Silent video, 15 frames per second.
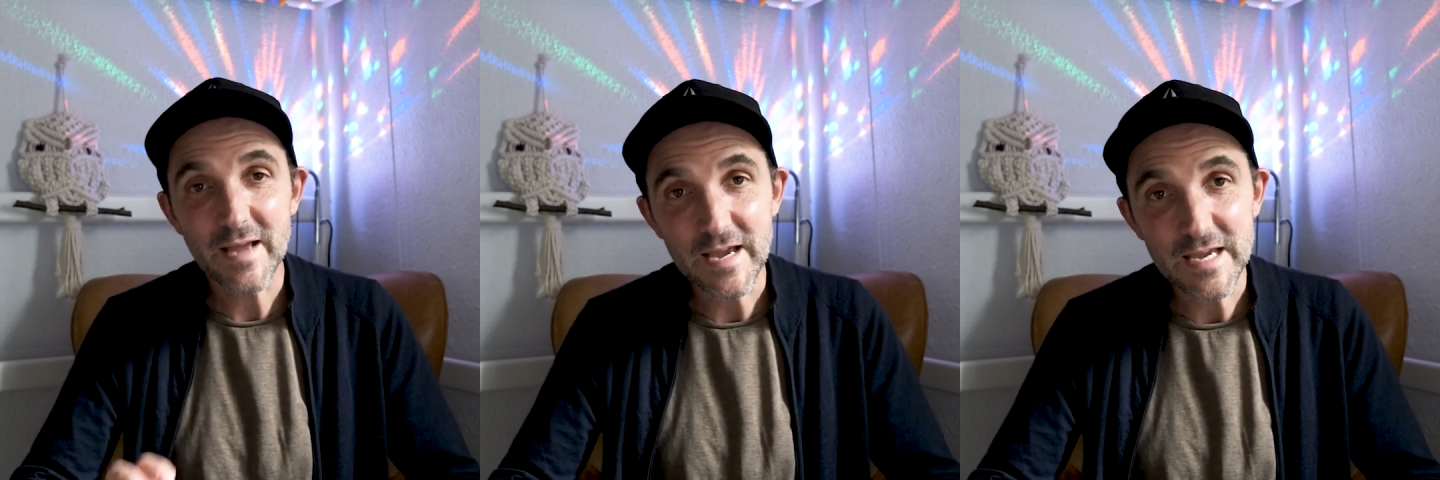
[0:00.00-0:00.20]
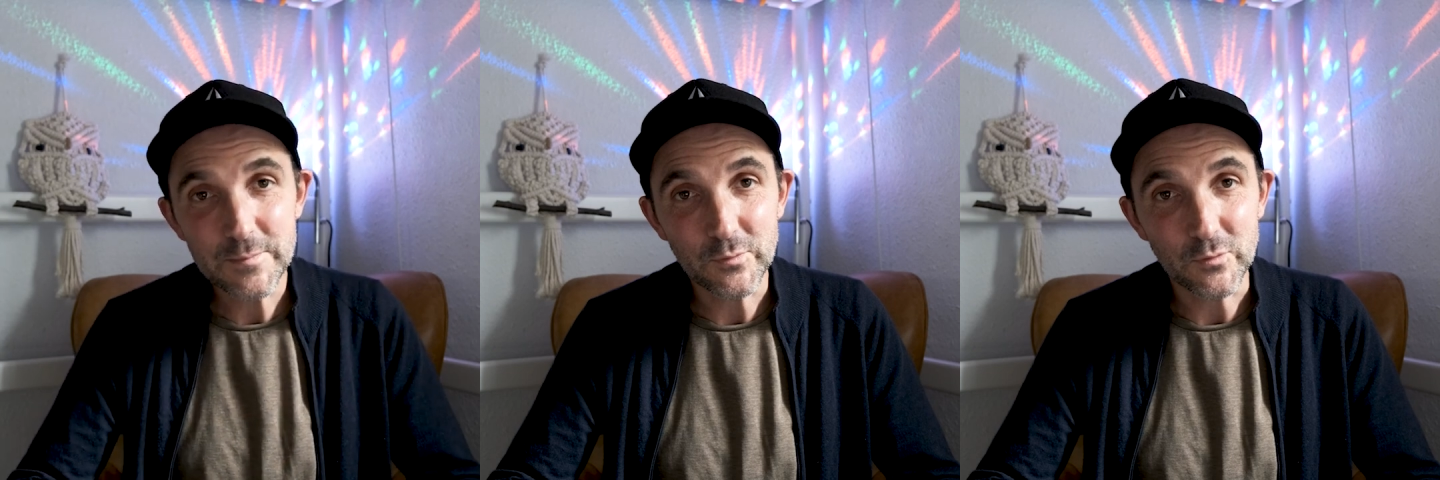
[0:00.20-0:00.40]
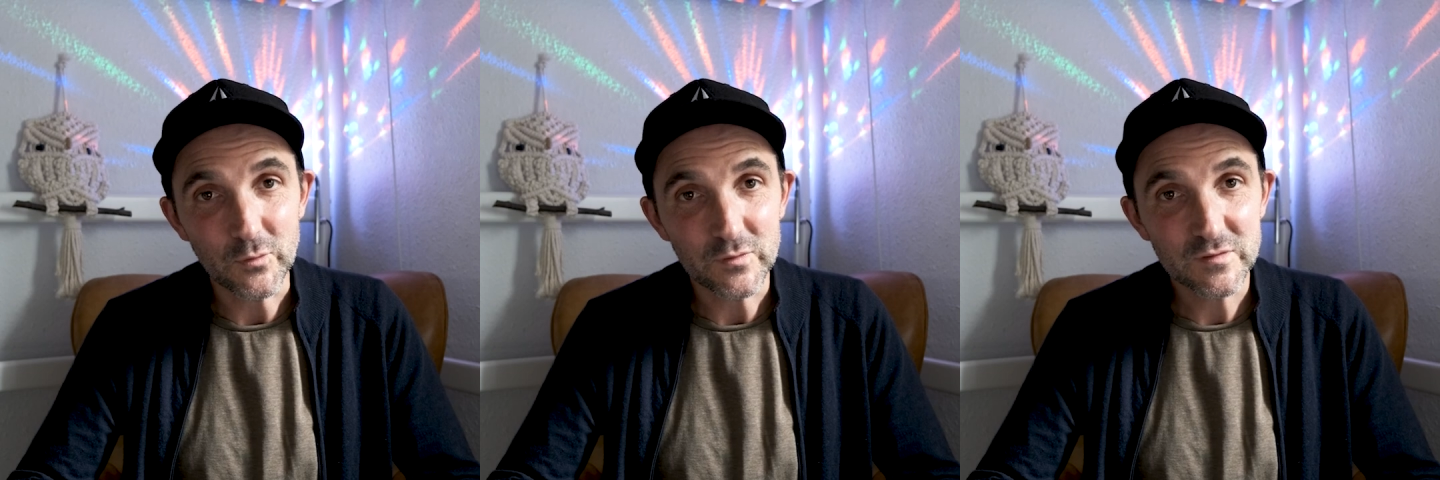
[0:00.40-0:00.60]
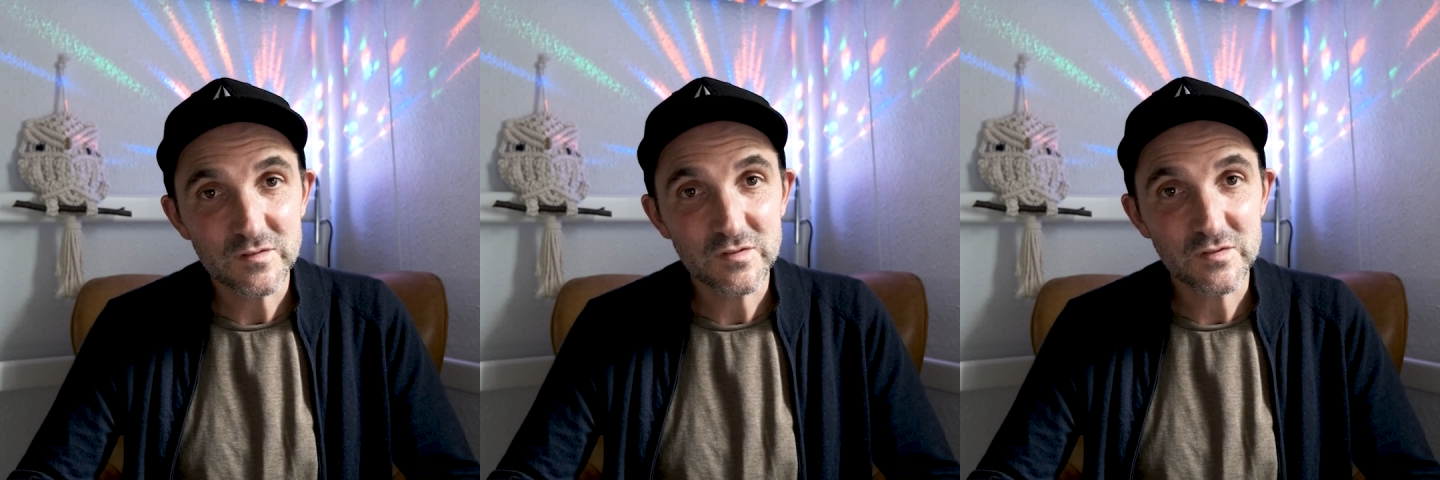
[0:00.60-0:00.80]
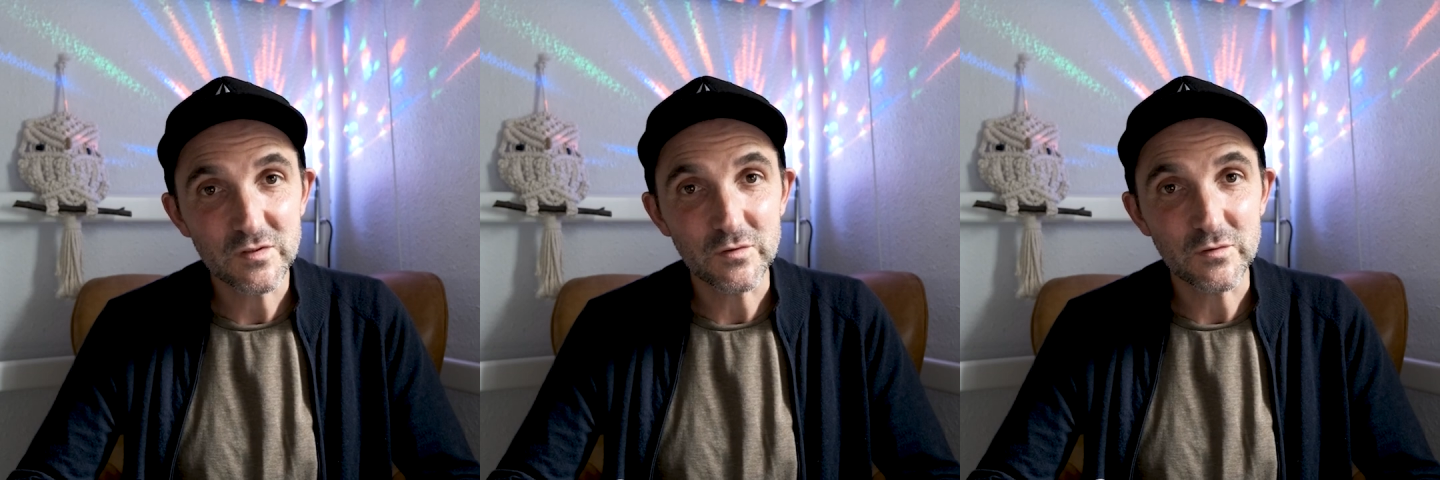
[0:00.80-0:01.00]
able
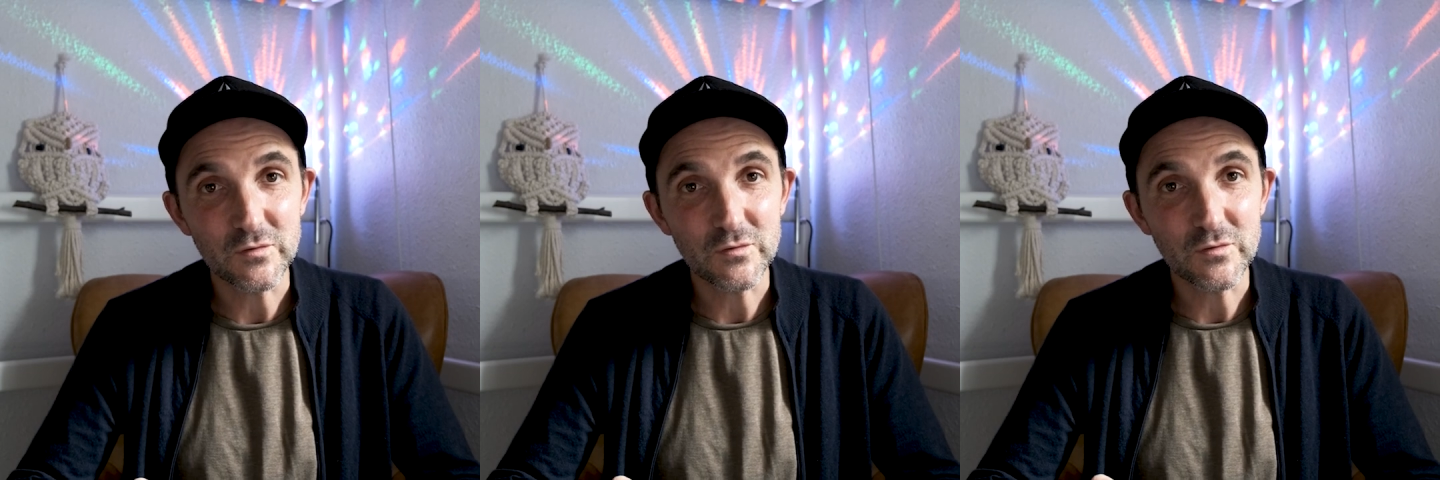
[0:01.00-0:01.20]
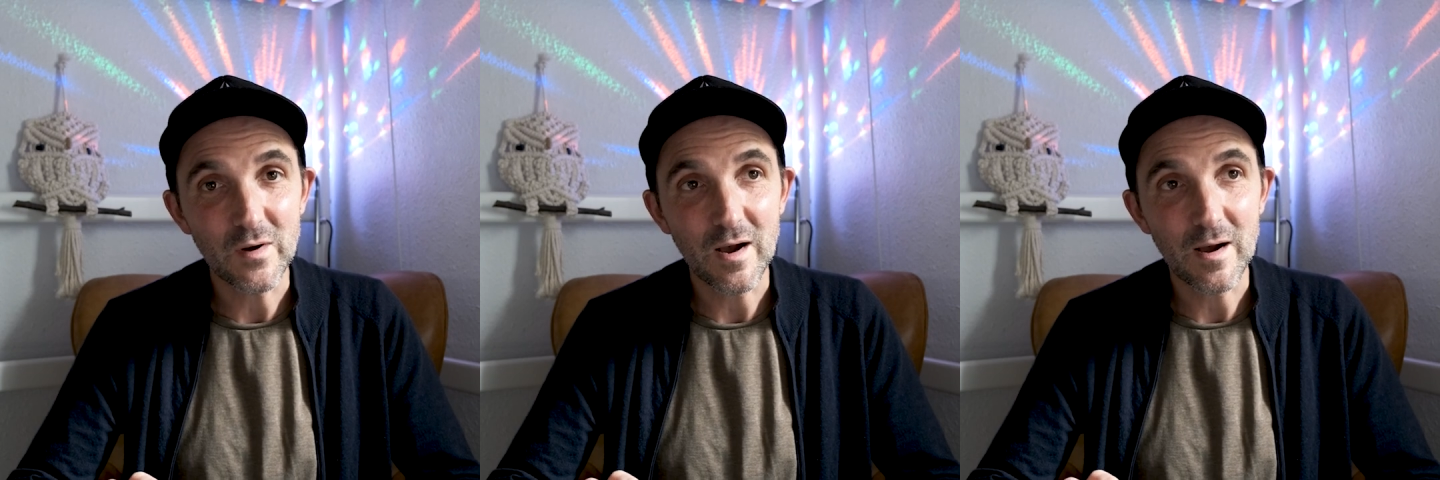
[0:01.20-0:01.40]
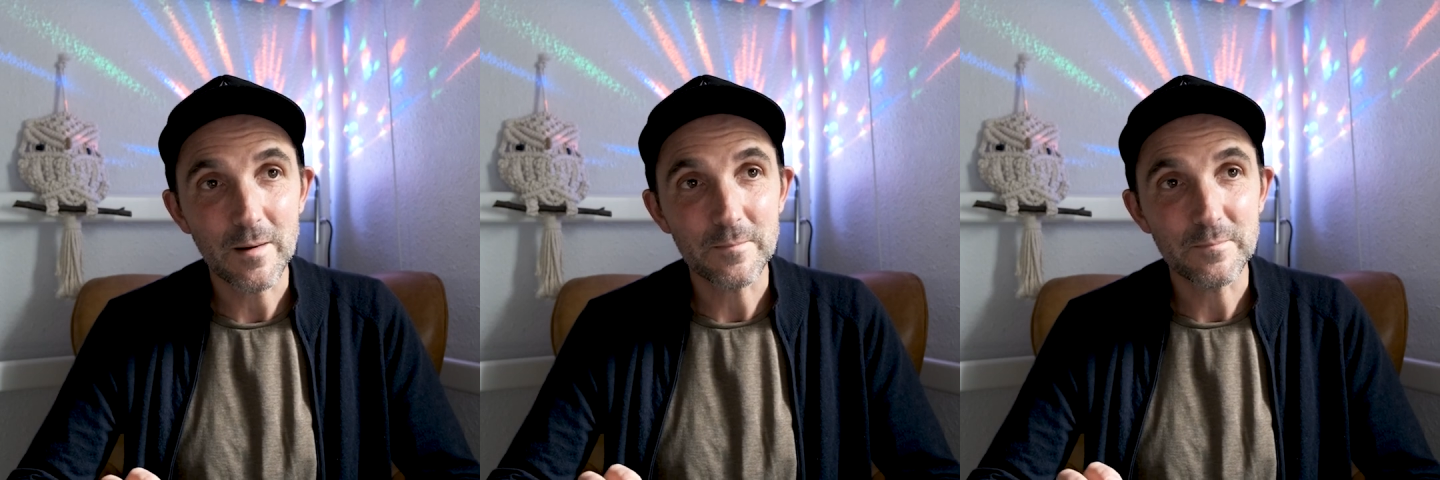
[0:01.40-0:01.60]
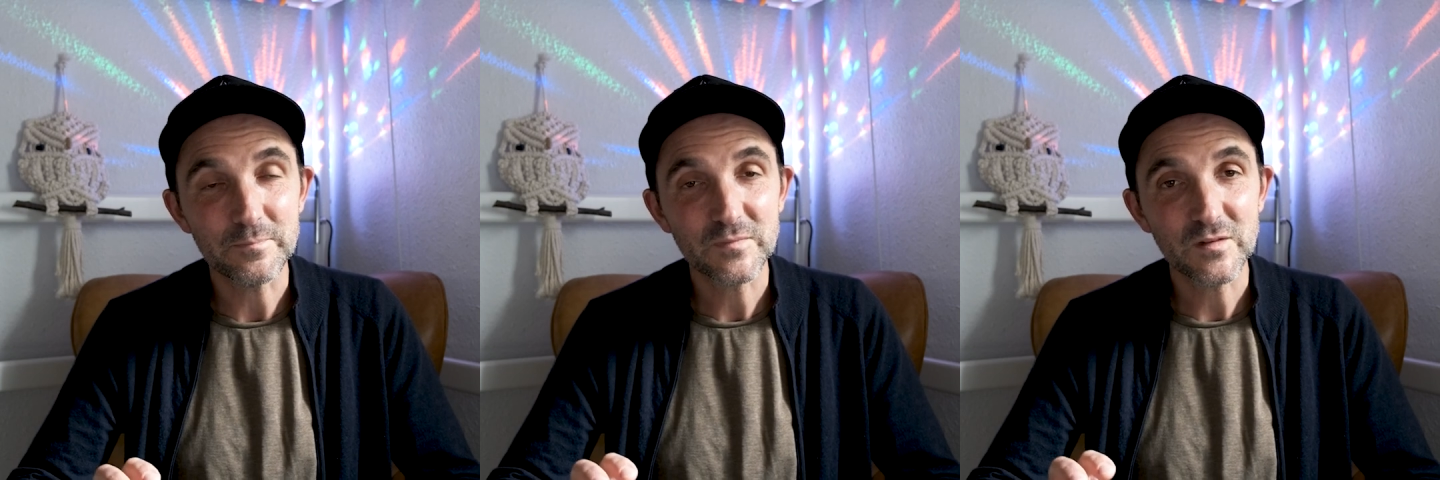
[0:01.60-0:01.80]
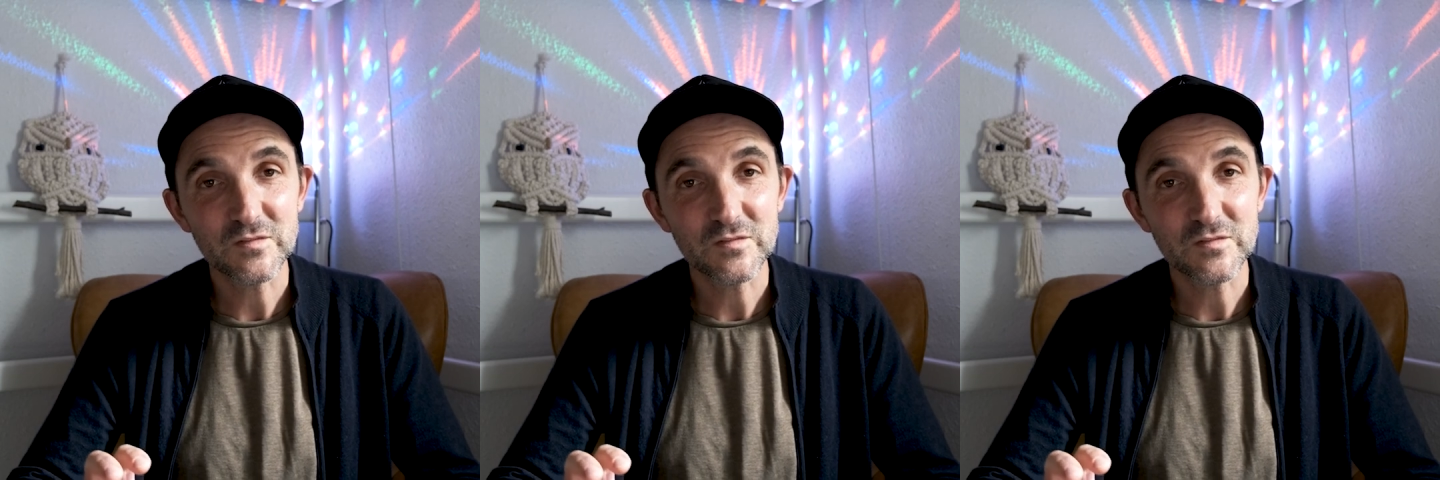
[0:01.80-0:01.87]
to um,